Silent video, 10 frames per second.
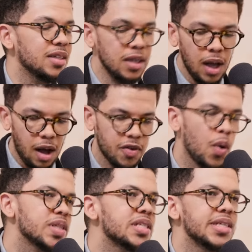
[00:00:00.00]
Of
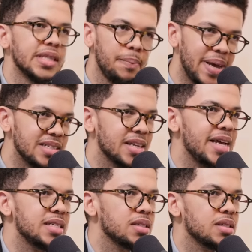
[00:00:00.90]
course, in the best
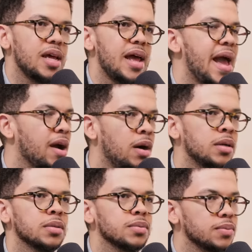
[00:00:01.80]
case, they hang
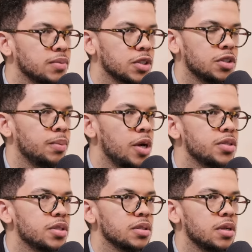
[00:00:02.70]
on to
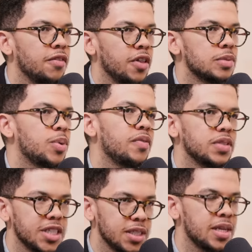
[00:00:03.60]
most of those
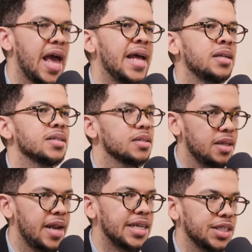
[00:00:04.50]
provinces and the
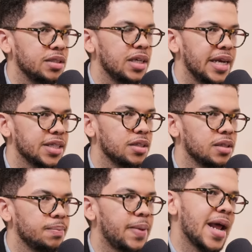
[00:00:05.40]
national election.
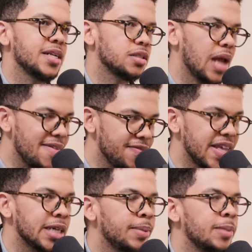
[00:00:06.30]
But I
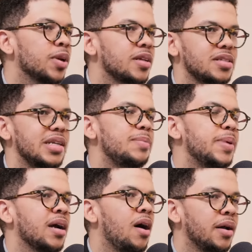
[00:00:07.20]
think people are
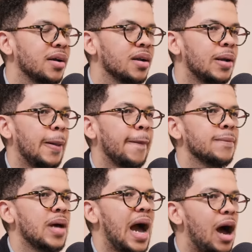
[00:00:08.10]
sleeping on
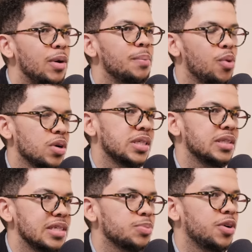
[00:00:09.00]
how important
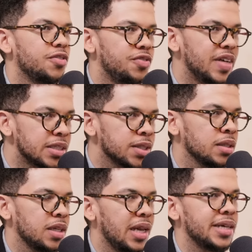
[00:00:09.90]
these provincial
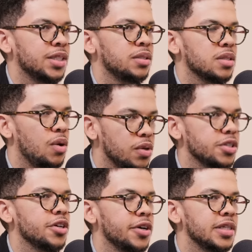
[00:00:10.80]
elections are also
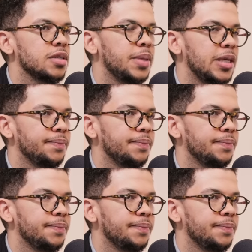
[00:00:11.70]
going to be.